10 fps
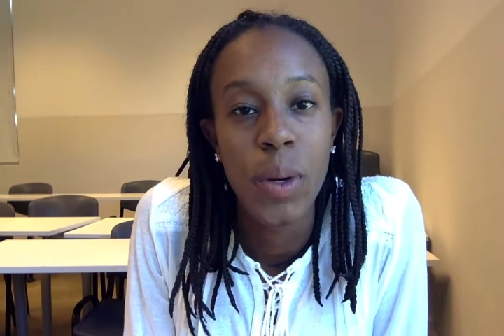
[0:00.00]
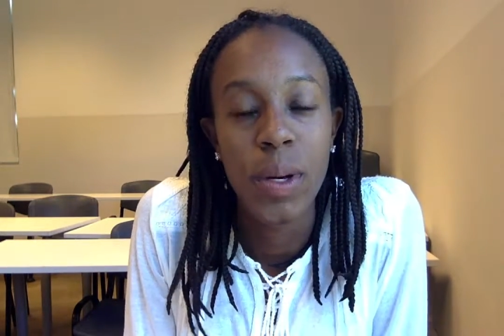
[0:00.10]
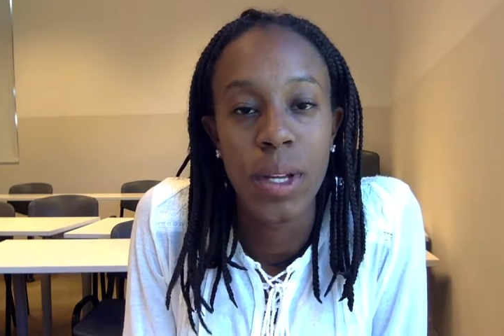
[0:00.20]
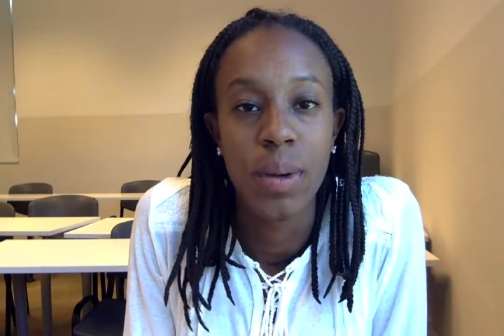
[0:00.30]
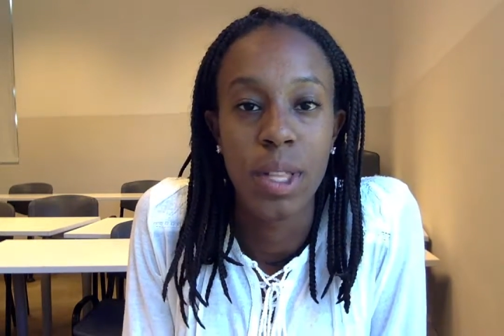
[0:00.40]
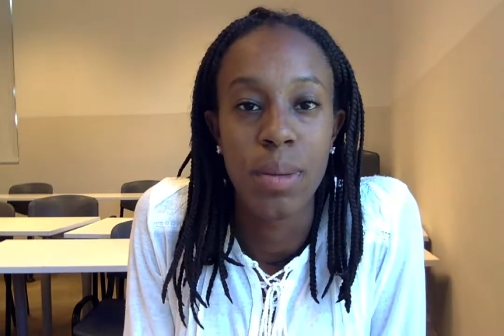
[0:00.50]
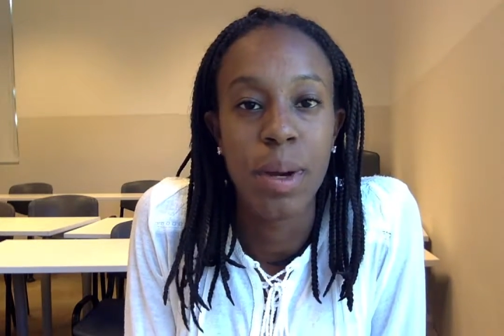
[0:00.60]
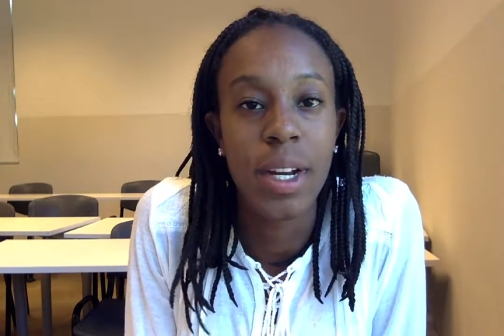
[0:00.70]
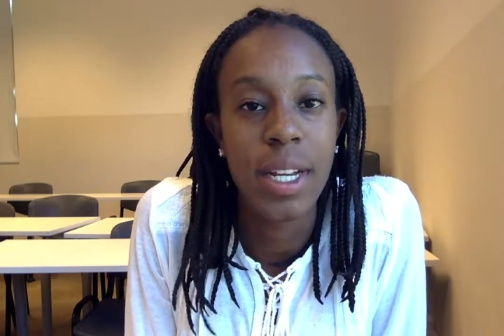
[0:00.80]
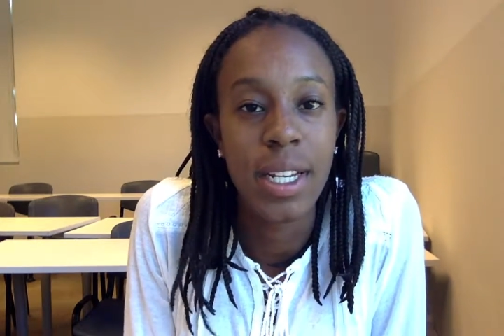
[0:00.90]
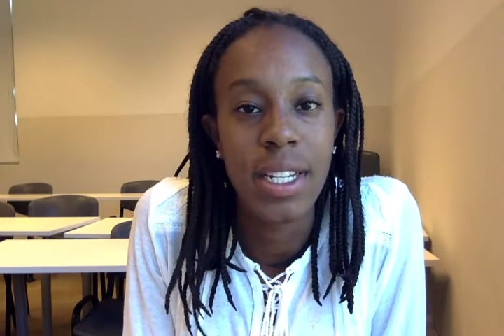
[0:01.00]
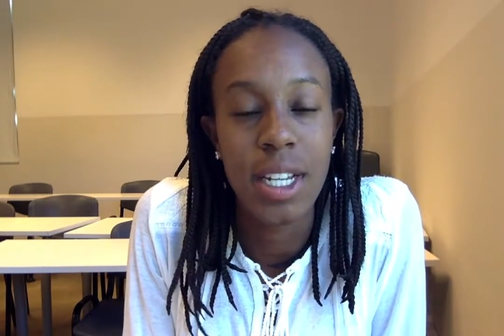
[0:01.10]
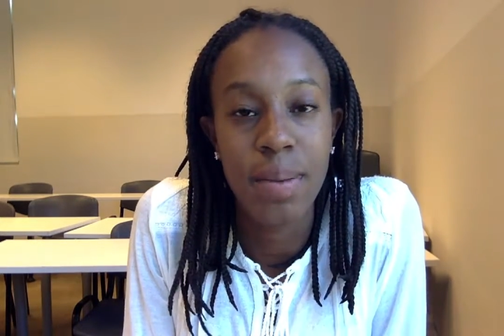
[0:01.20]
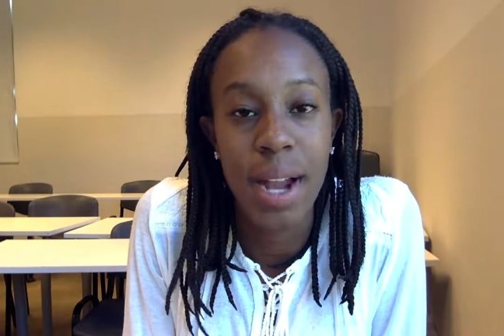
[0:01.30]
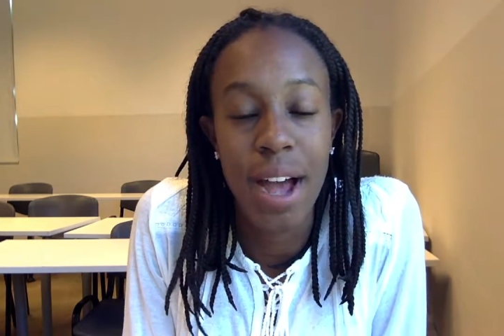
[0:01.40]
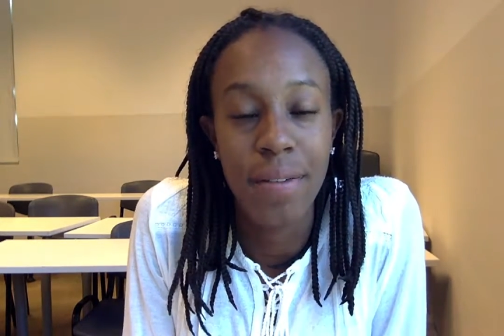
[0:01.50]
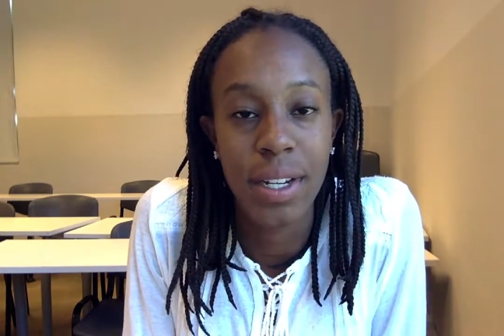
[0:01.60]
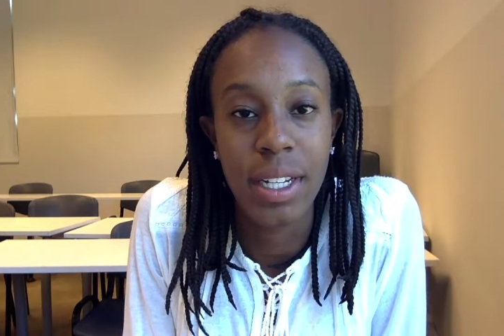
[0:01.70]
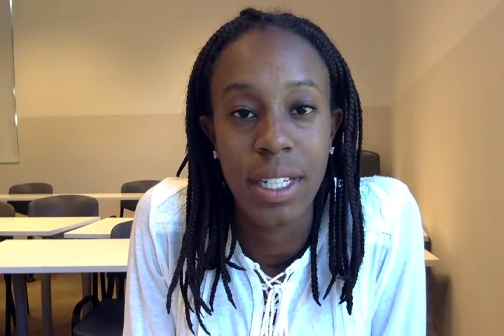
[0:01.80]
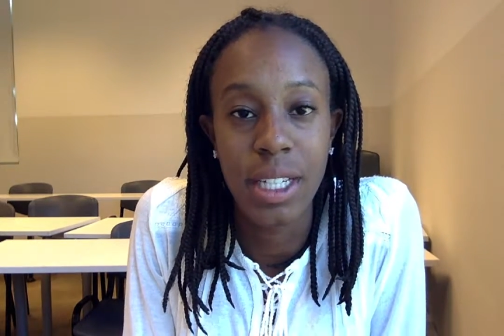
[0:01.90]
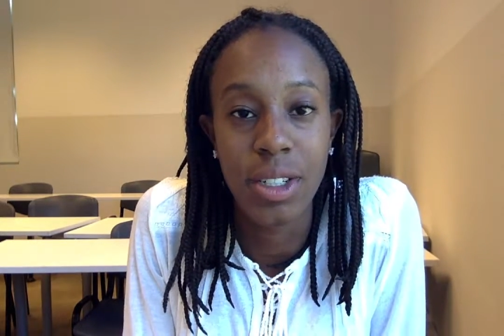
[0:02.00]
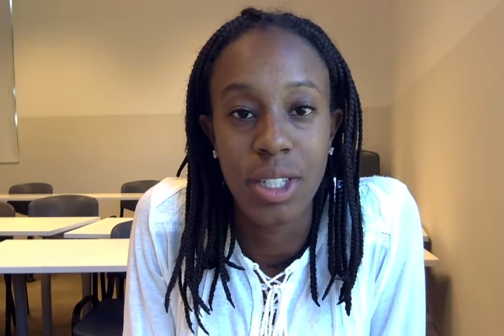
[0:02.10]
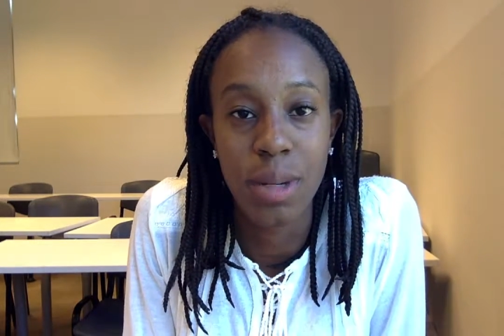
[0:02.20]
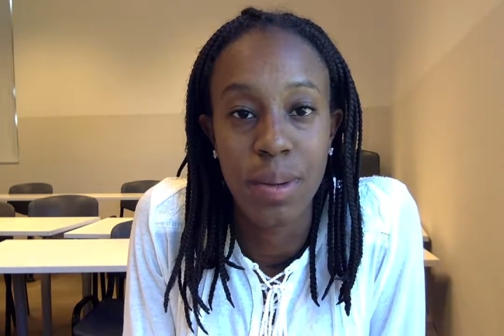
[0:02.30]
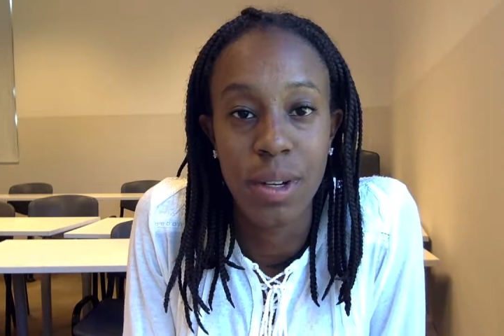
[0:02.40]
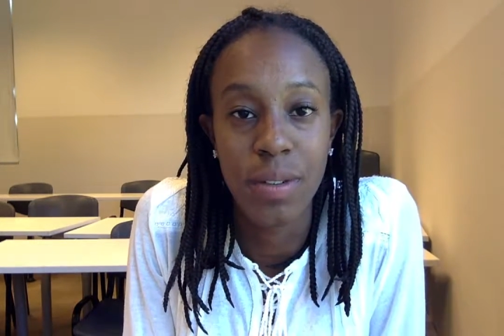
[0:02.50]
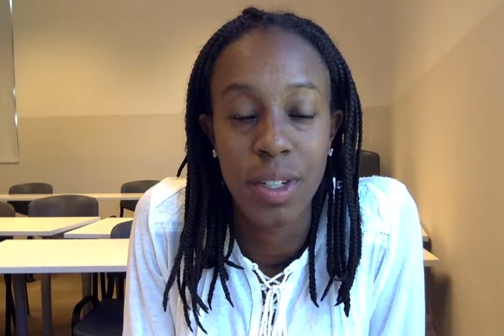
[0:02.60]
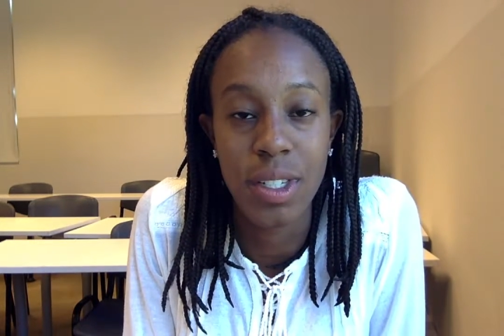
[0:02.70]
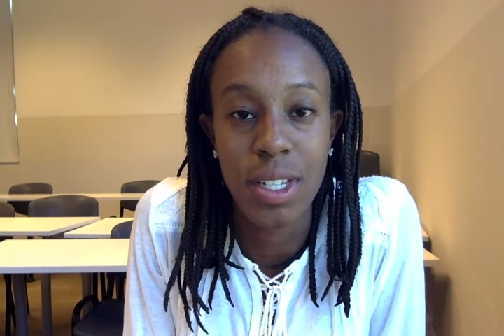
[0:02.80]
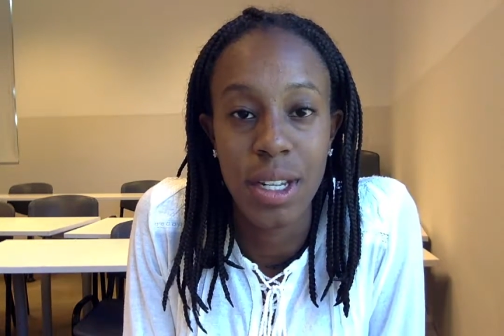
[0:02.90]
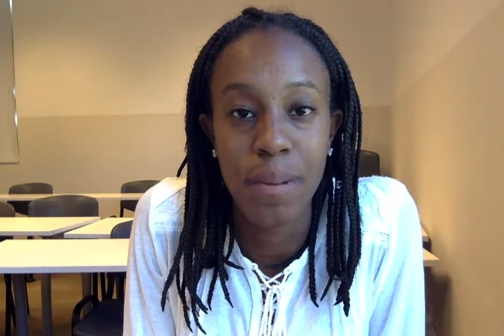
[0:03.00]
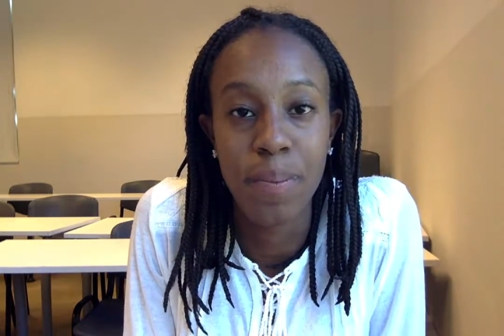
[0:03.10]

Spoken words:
working with the marketing team at African Leadership University.